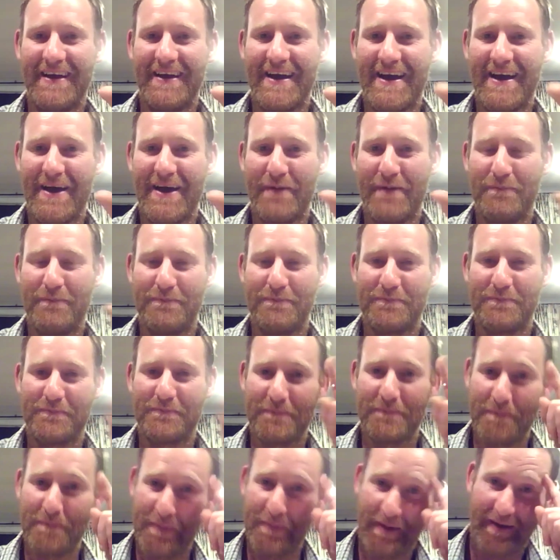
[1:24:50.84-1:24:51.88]

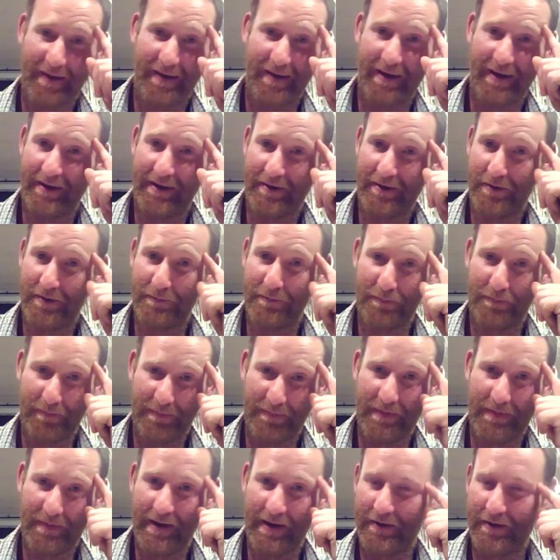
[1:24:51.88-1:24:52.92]
A good
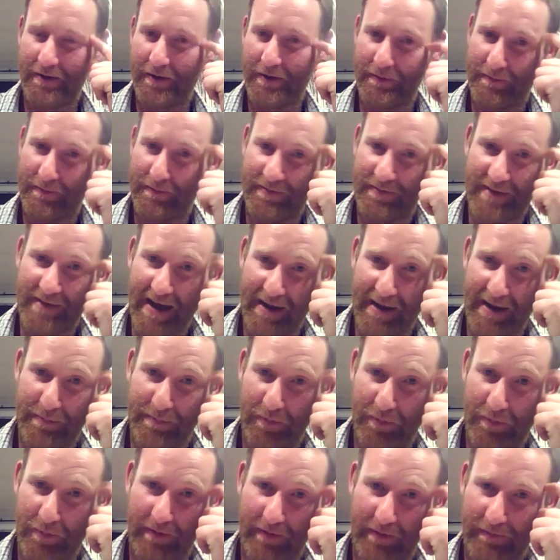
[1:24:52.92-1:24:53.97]
starting
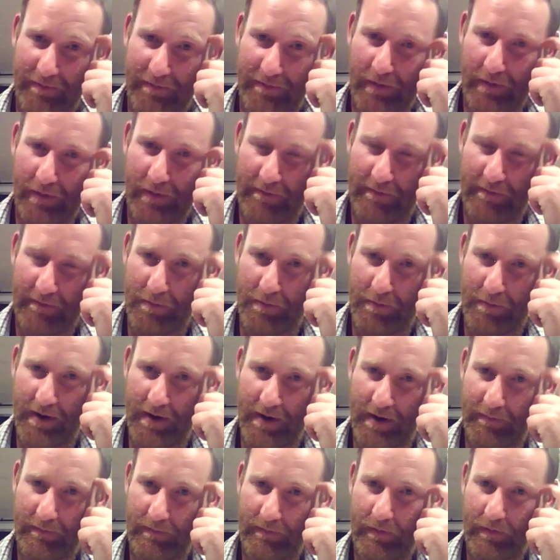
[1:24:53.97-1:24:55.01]
point if you want
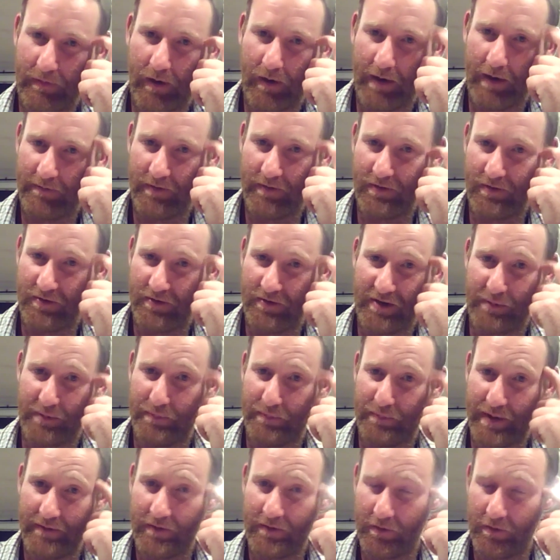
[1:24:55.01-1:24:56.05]
to, well, if you're in sheep
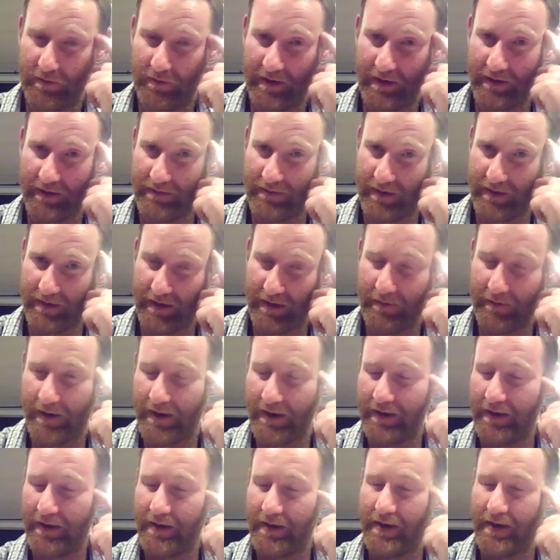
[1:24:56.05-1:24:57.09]
beef context
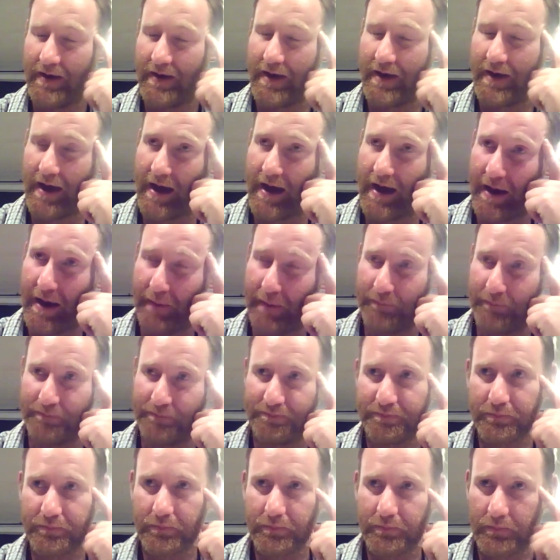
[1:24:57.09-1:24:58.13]
anyway,
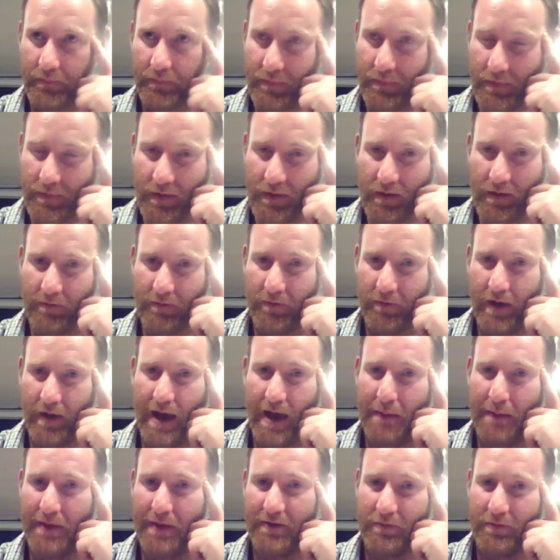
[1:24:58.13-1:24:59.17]
for
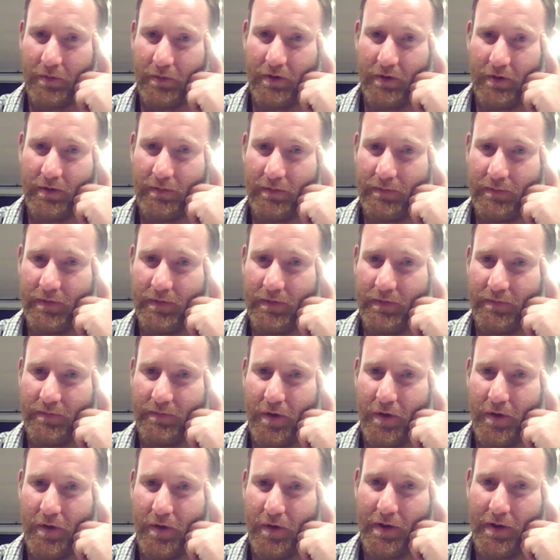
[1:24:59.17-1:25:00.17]
how much you want to defer